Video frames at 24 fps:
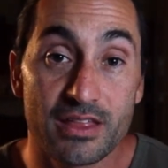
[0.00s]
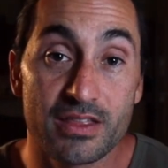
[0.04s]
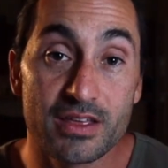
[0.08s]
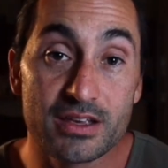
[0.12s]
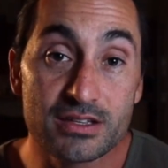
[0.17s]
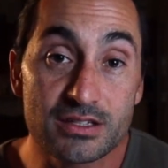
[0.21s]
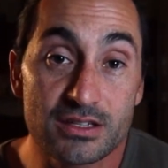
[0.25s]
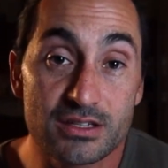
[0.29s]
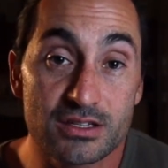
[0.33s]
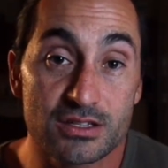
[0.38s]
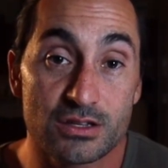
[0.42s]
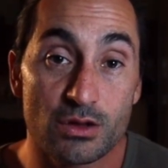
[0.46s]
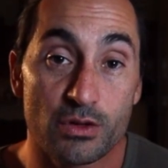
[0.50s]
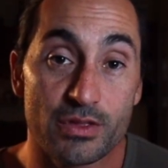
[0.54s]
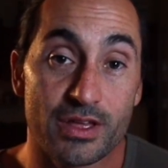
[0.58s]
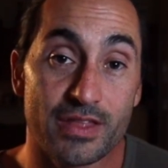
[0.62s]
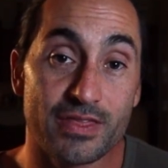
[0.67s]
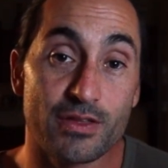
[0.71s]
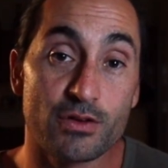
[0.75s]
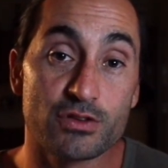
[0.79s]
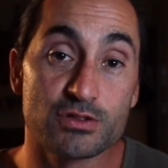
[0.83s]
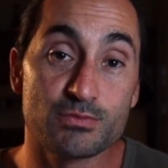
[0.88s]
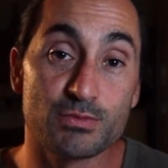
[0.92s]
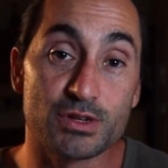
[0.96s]
This is so
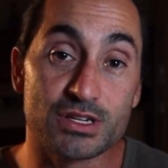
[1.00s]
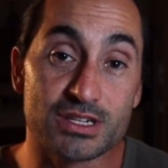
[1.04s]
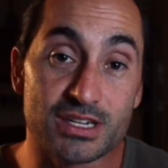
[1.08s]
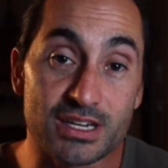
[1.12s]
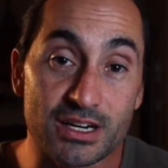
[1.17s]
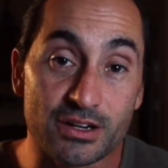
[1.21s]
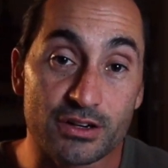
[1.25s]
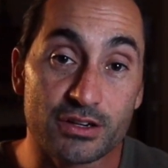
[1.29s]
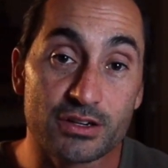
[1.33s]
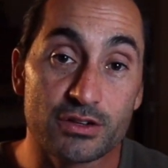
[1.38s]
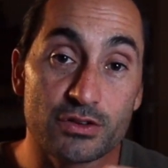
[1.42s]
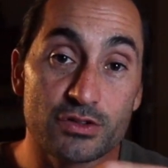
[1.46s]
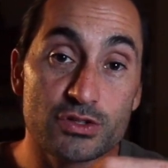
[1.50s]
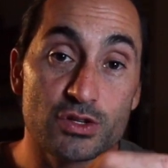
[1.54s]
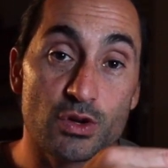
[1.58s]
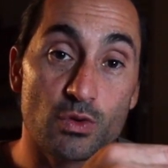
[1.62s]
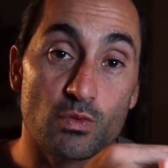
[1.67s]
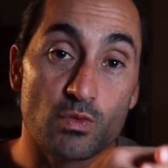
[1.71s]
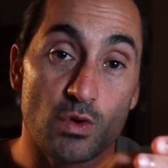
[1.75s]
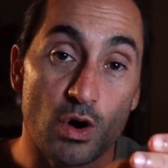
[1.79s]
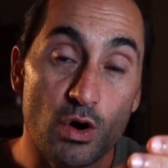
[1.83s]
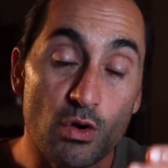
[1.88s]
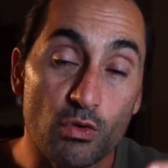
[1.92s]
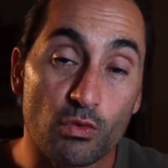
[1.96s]
that those materials
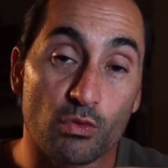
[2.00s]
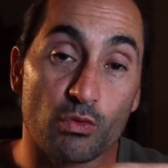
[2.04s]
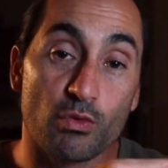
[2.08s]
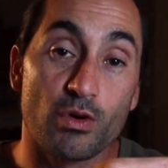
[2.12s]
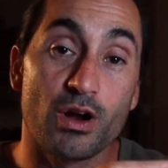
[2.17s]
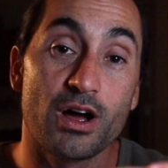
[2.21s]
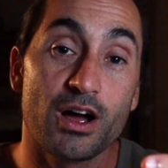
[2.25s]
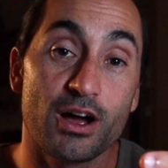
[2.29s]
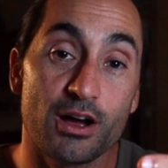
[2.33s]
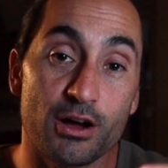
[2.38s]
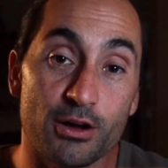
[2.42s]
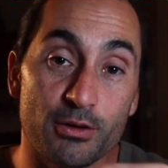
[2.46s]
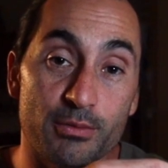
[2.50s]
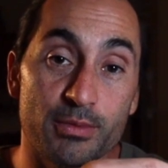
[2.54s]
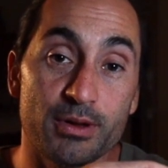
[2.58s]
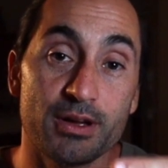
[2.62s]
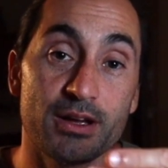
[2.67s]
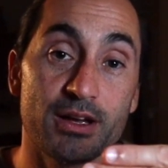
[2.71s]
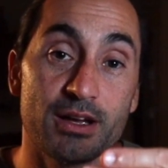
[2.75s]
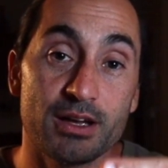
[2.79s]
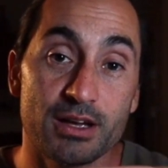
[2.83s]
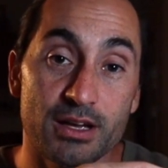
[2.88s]
won't rub